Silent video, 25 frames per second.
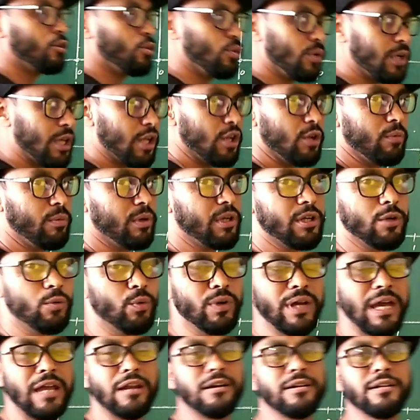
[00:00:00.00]
2 kilometer,
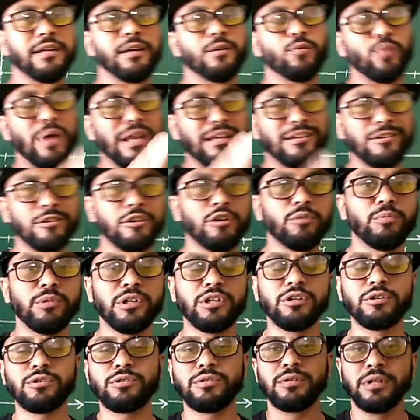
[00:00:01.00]
we cannot take 1
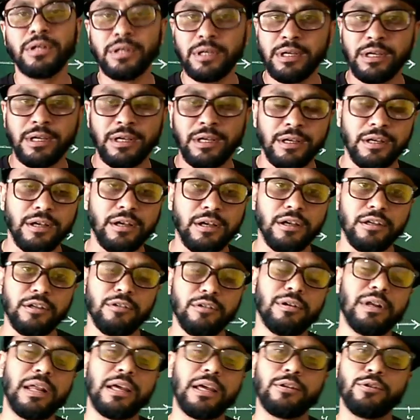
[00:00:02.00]
kilometer.
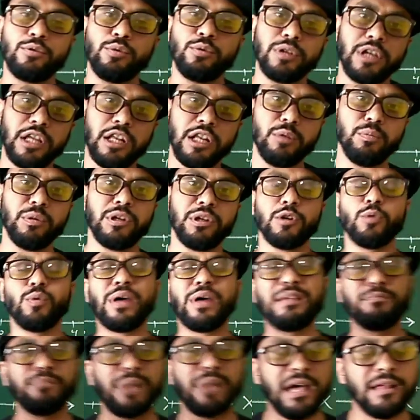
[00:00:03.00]
Like 2 kilometer, 1
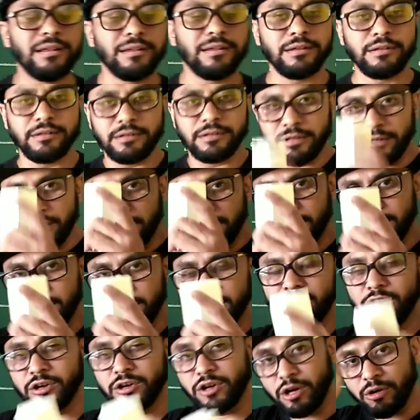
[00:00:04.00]
mile in
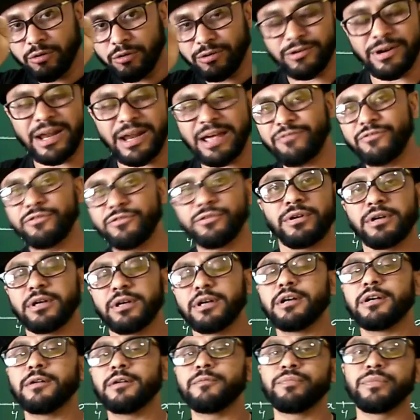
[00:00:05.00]
on our
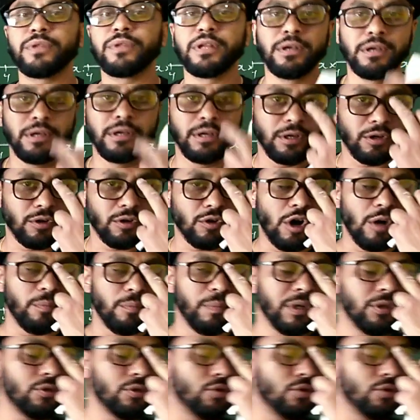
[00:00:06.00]
graph copy.